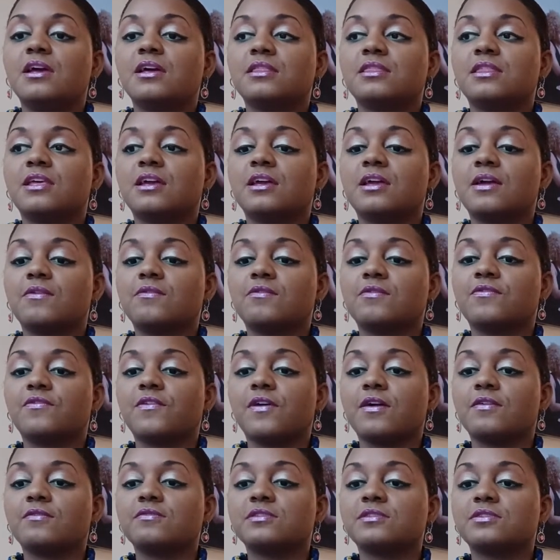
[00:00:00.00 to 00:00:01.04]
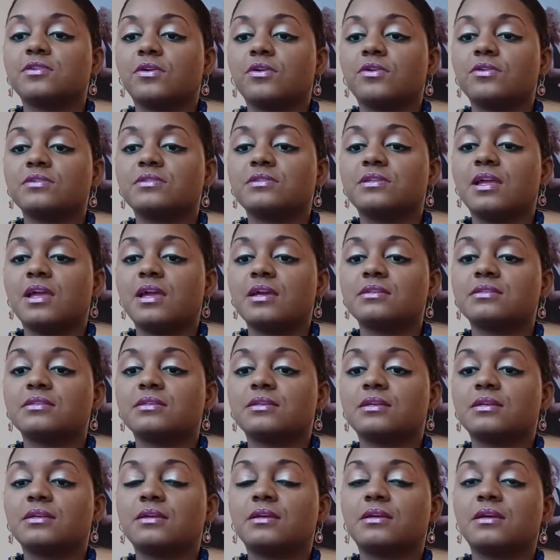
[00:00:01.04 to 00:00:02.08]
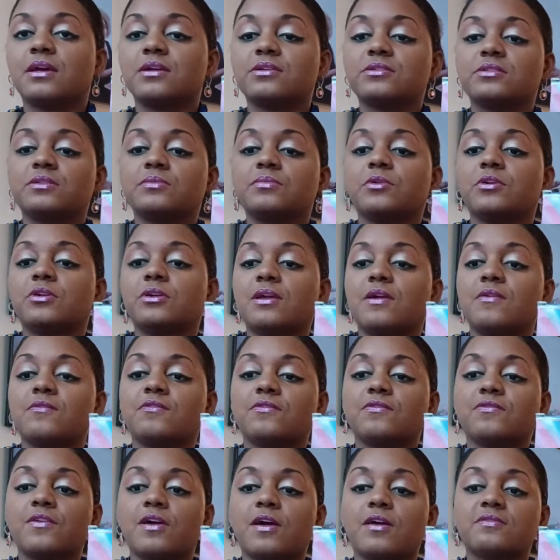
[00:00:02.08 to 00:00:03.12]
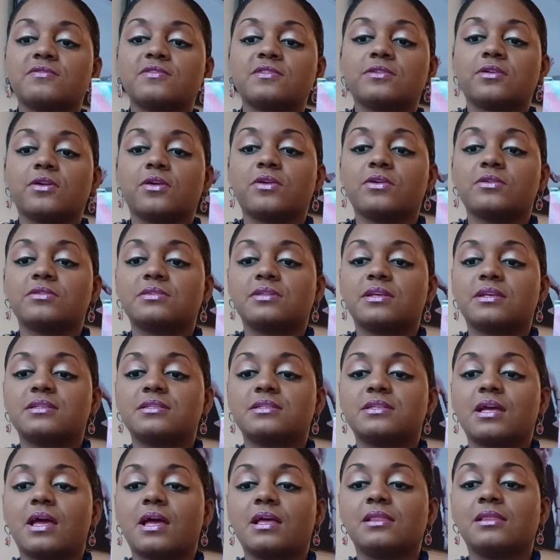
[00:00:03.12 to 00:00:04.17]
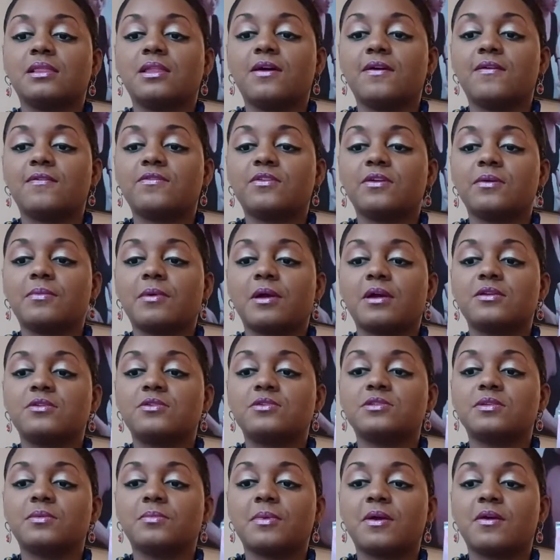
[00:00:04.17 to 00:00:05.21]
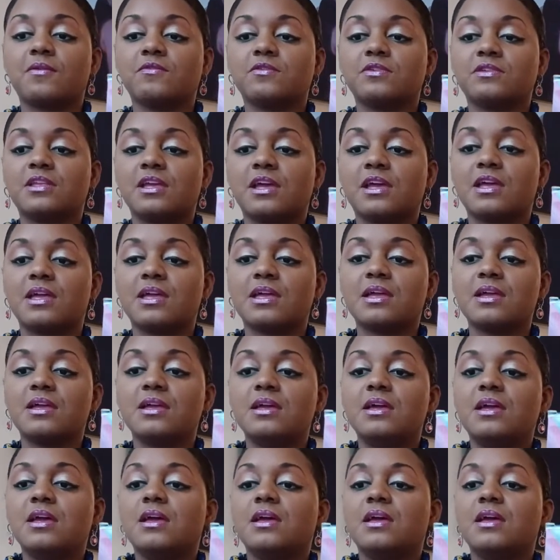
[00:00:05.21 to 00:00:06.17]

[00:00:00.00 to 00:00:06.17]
They gave it 5 stars. Next customer gave it 5 stars. They said I love them. I use them every day.